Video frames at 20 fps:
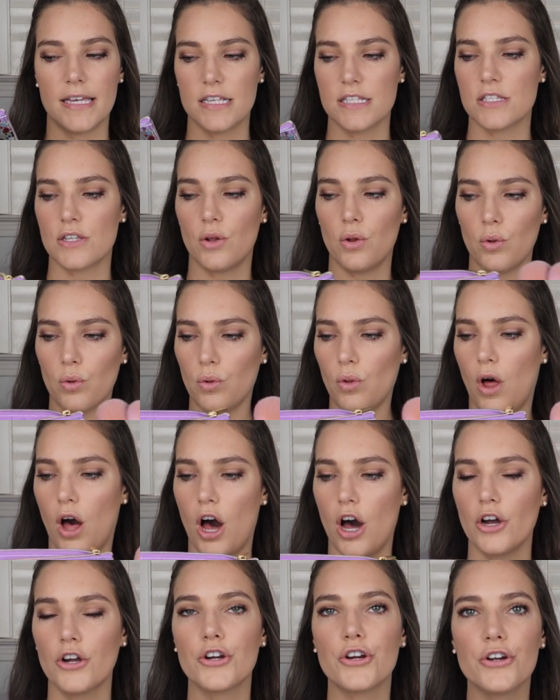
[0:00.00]
is
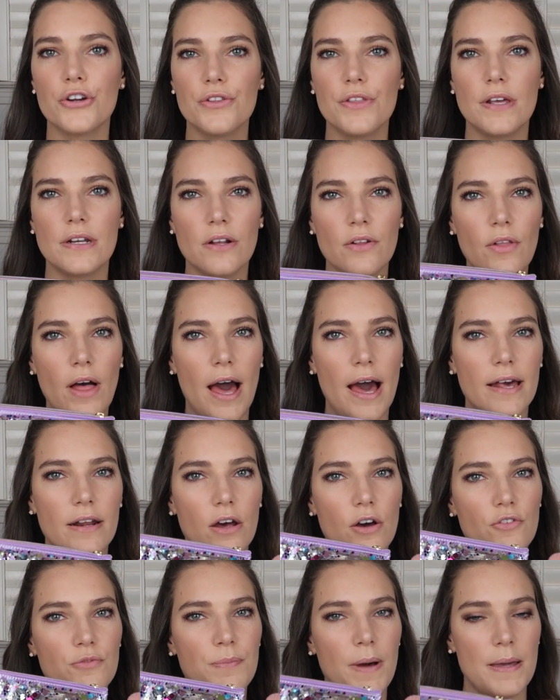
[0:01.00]
longer than a lot
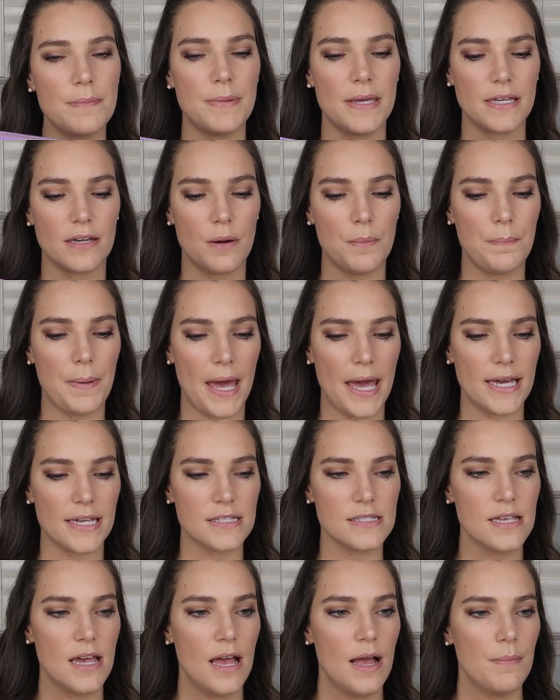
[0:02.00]
of my makeup
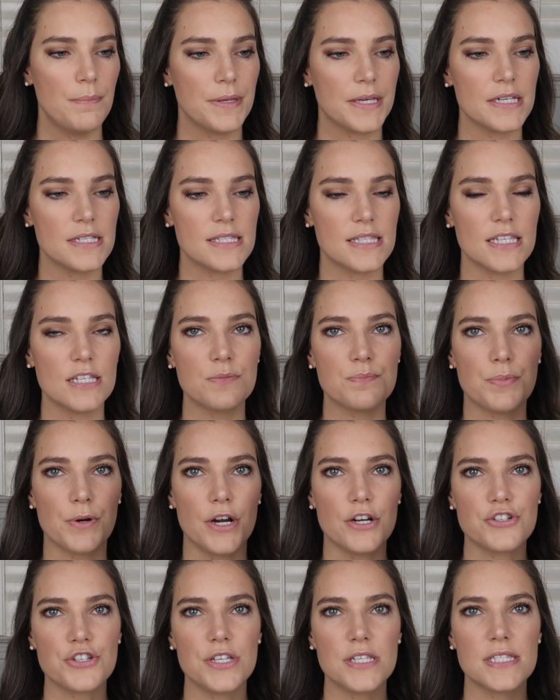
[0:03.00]
bags because these
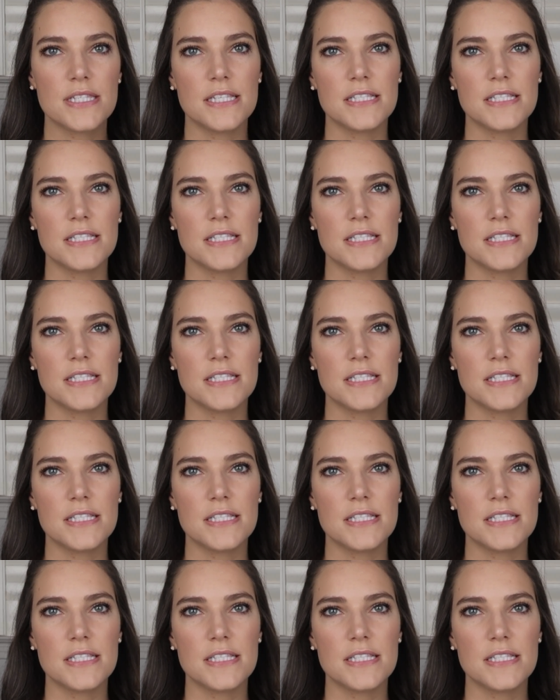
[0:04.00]
brushes,